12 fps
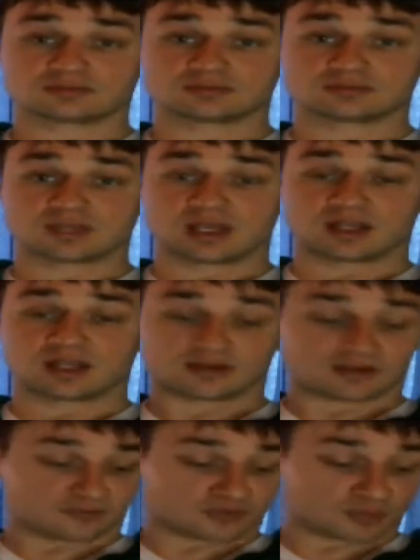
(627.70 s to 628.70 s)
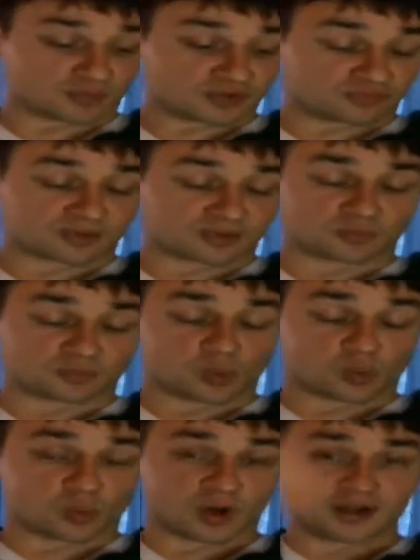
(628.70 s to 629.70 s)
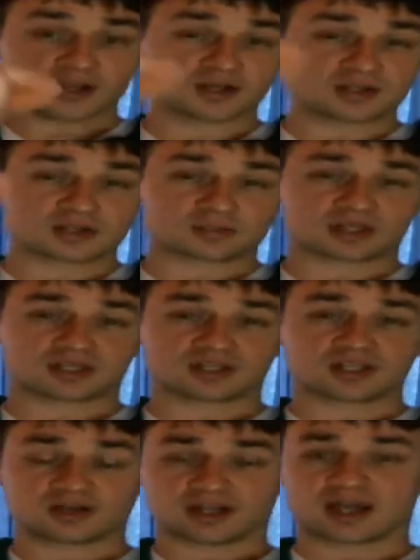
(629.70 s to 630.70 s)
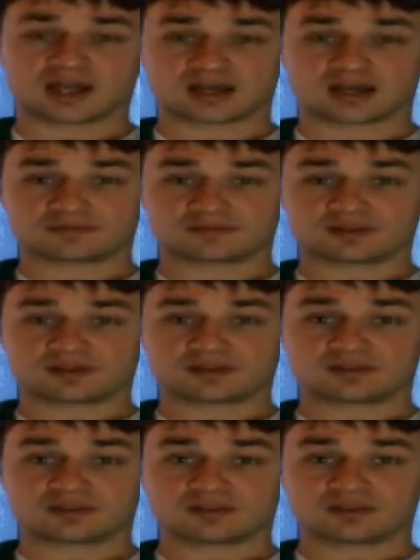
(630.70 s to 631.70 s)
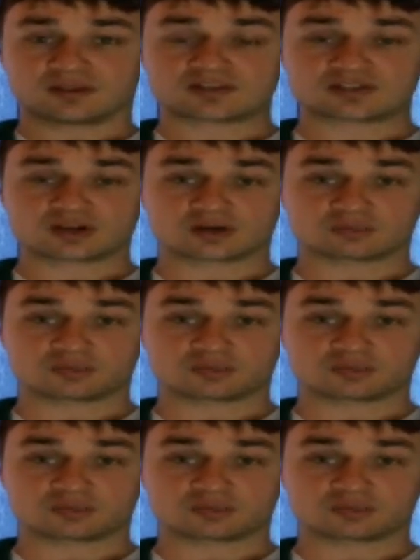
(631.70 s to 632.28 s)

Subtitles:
And from 1 year to about a year and a half, they start